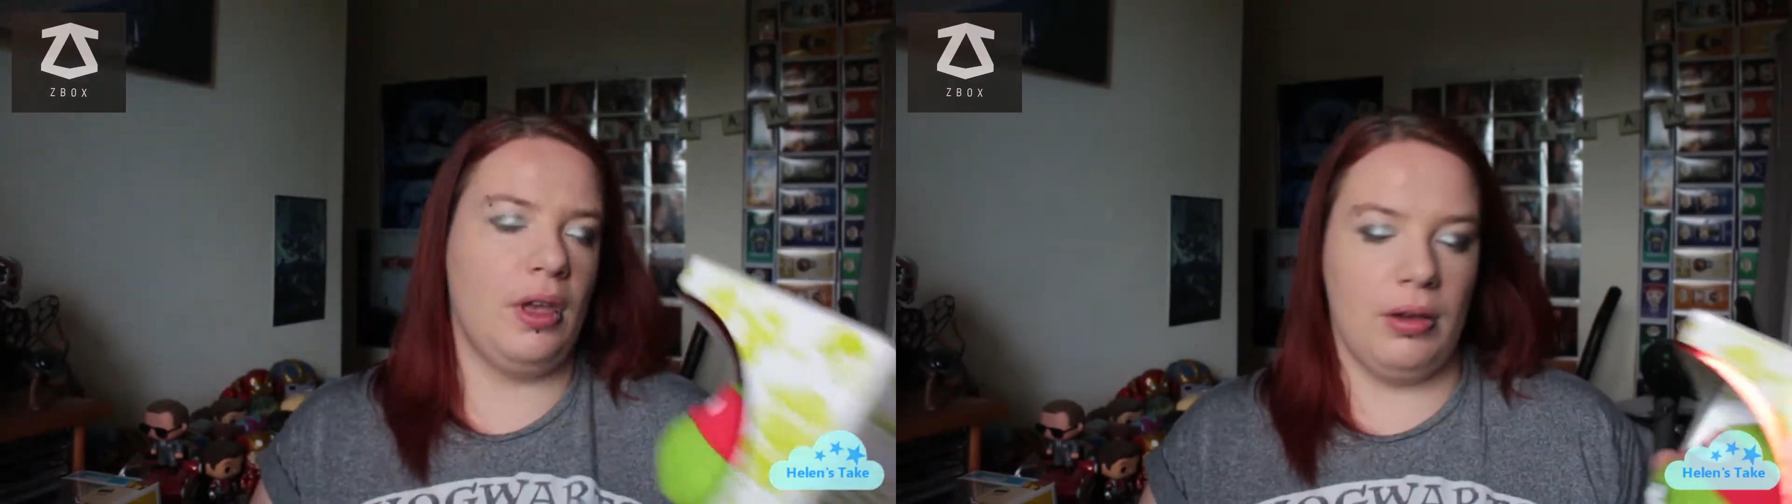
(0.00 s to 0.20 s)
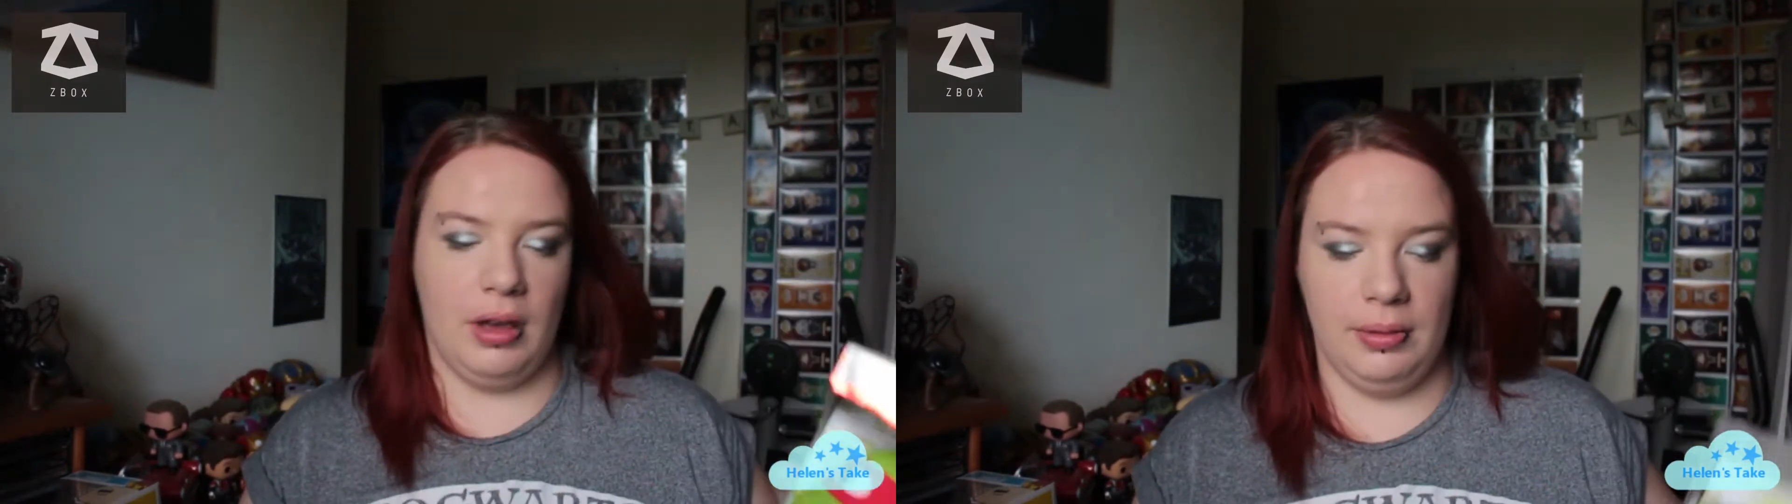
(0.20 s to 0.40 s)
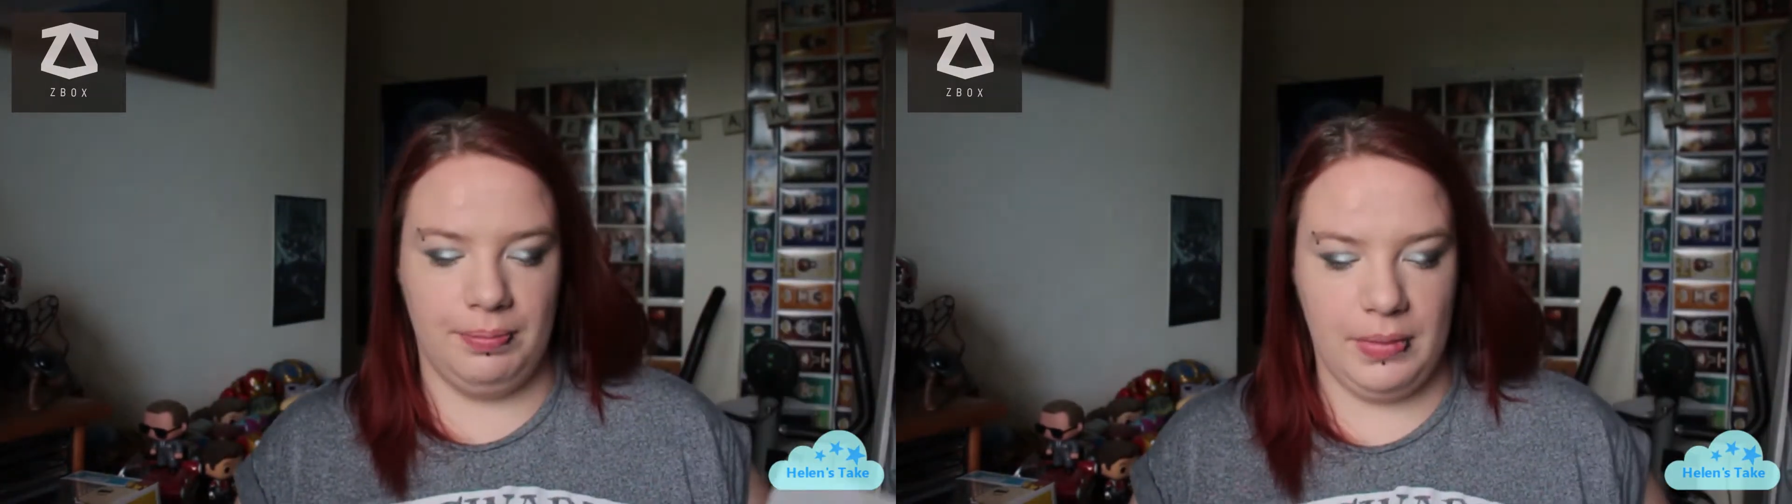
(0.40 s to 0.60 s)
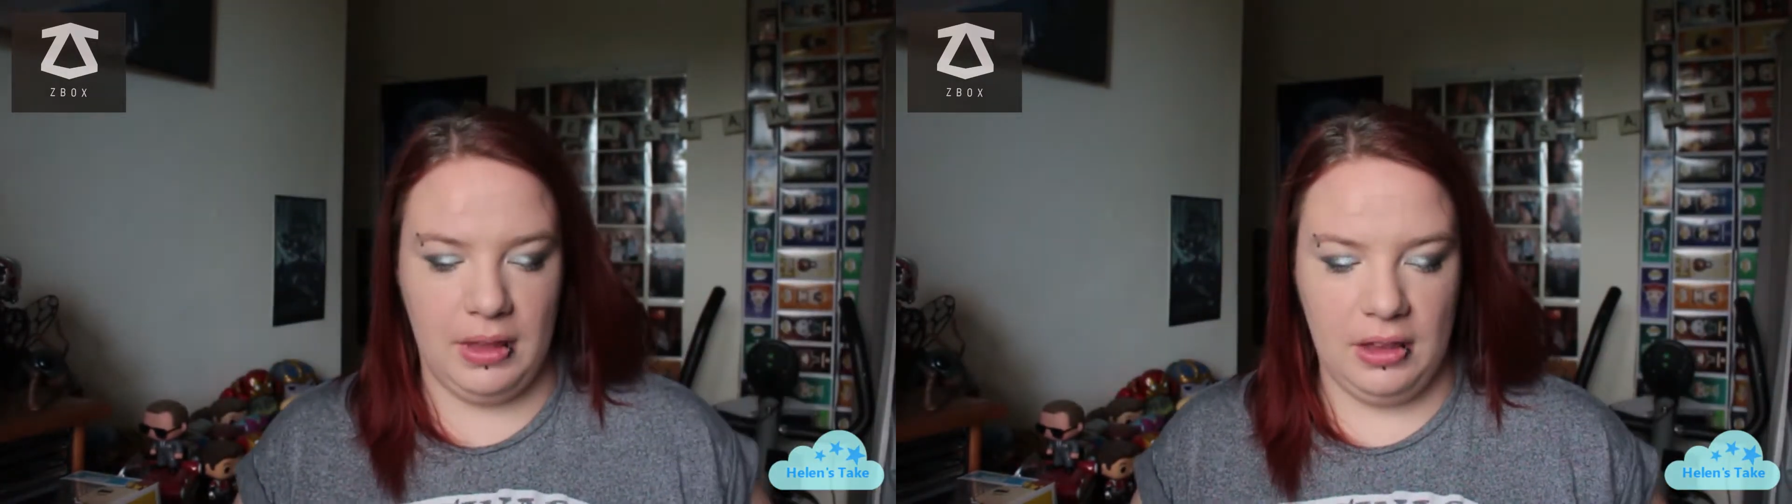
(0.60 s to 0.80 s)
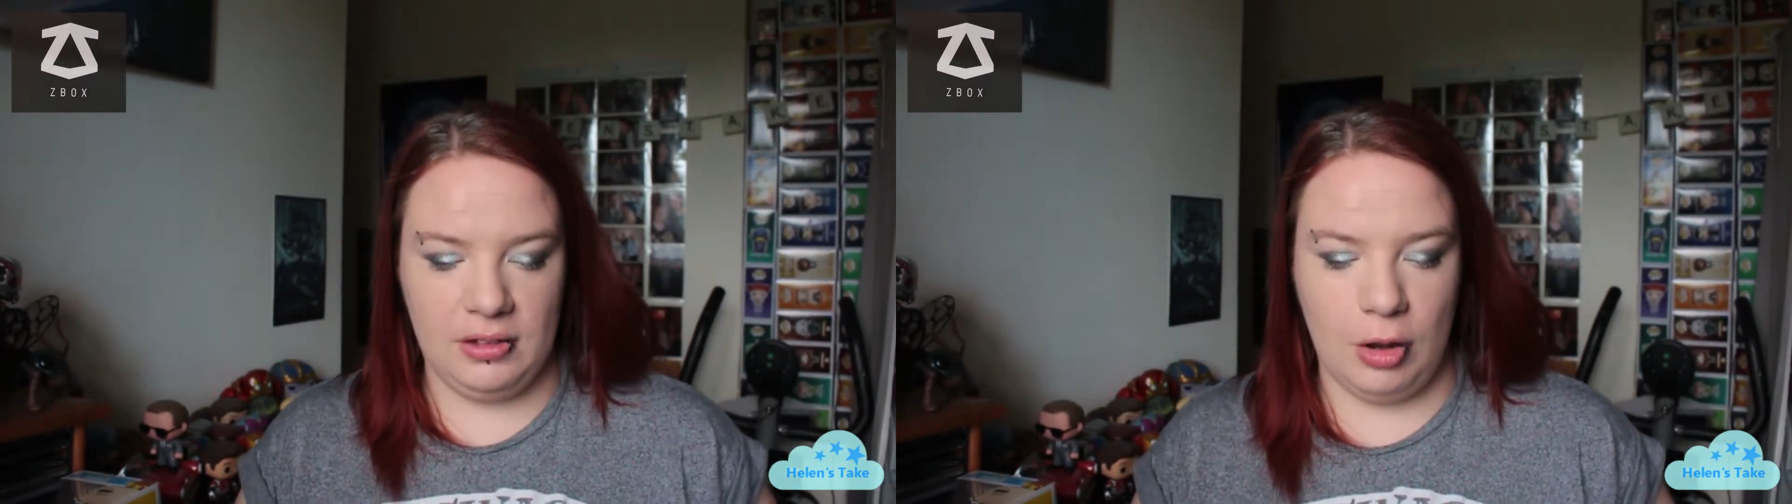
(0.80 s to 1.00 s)
okay.
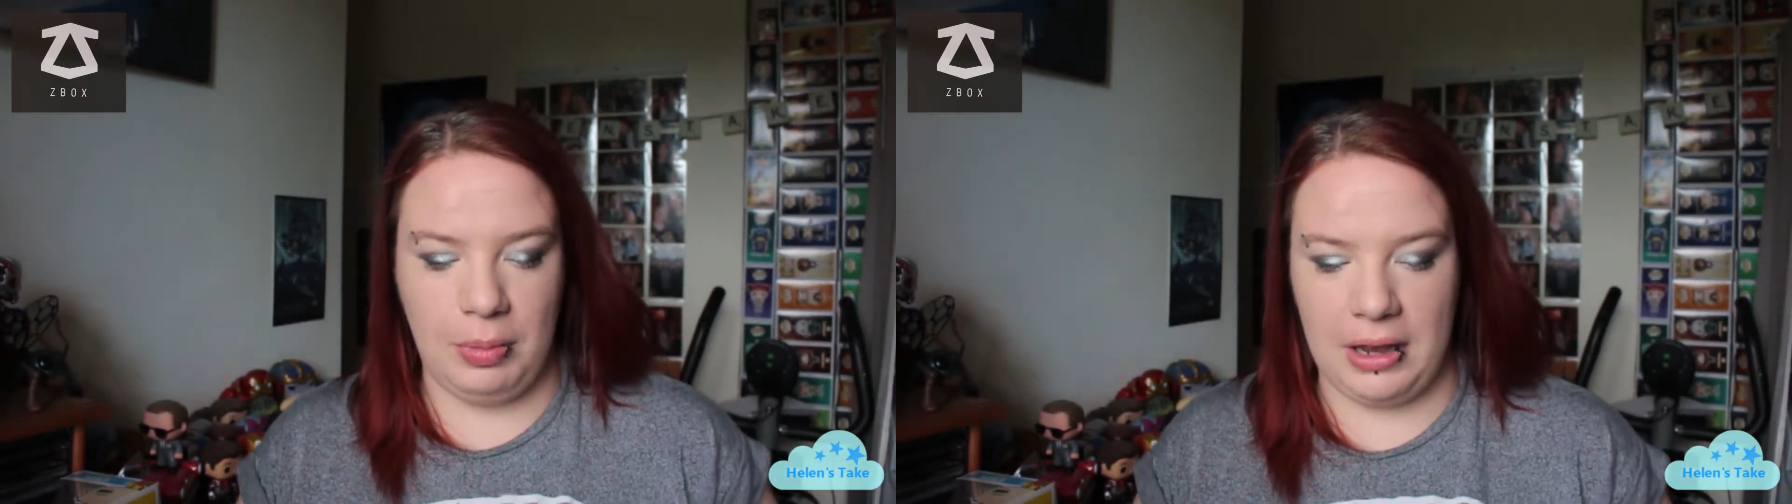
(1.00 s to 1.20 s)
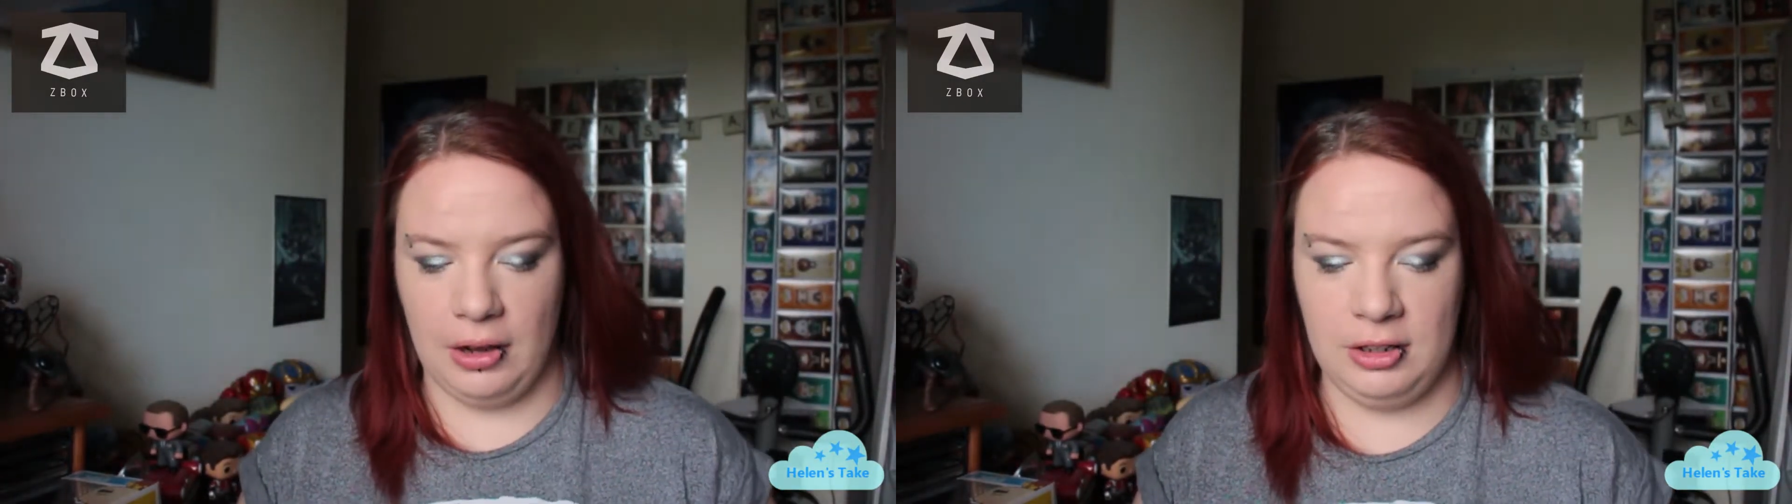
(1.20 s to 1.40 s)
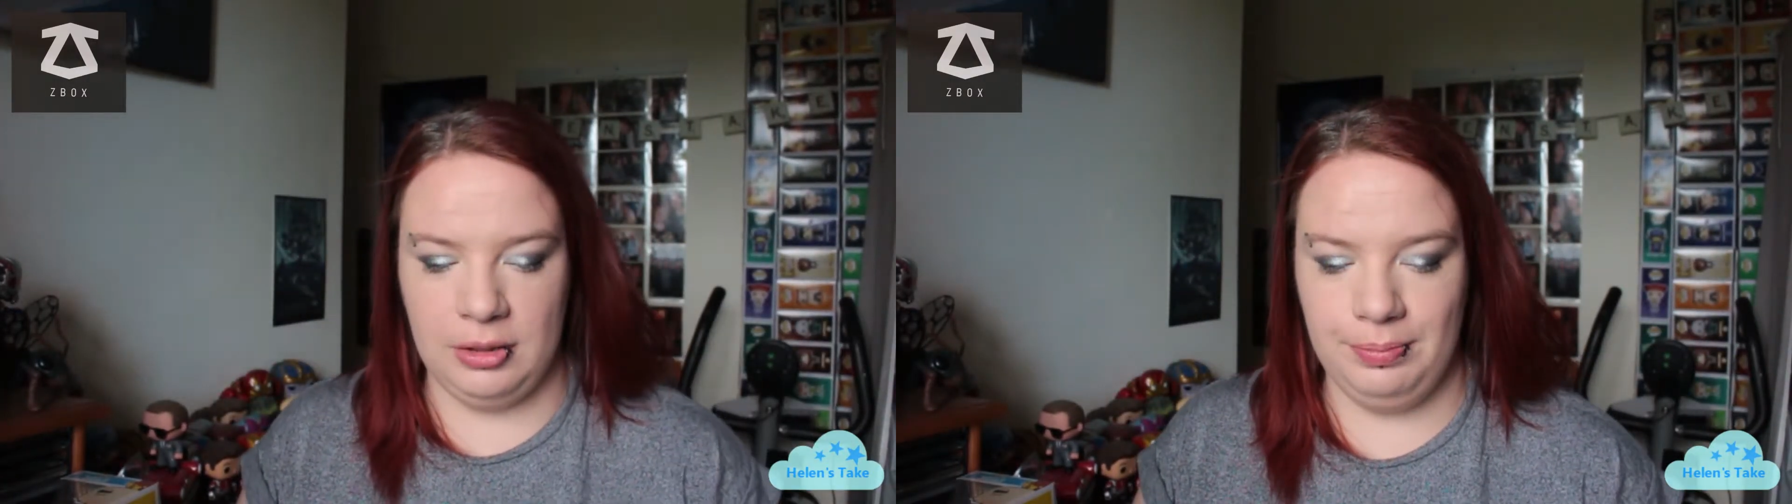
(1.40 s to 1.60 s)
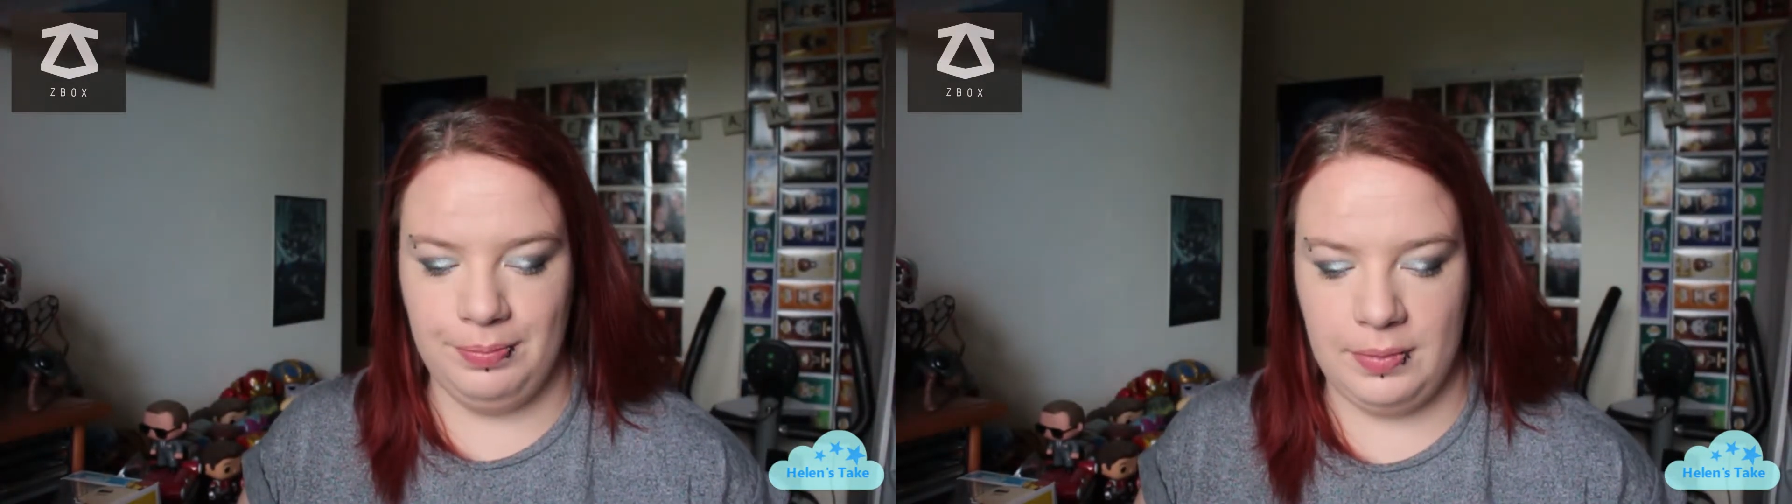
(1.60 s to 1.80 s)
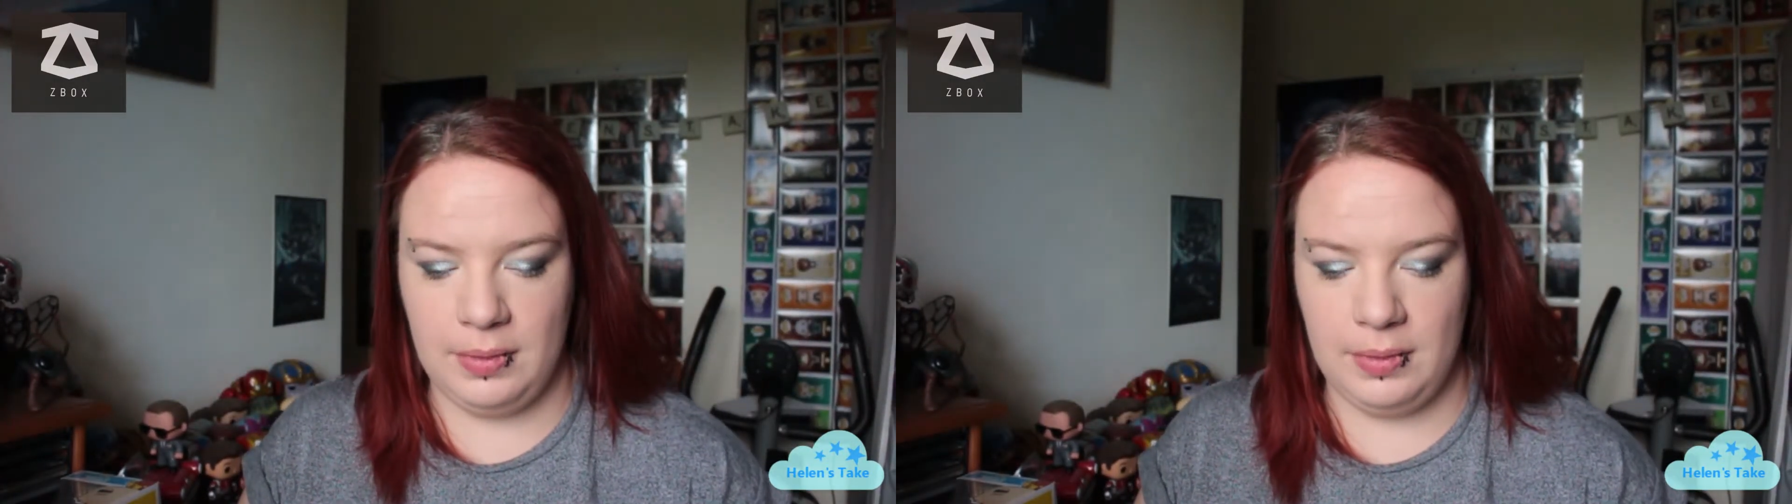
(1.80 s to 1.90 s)
It's not a bad item.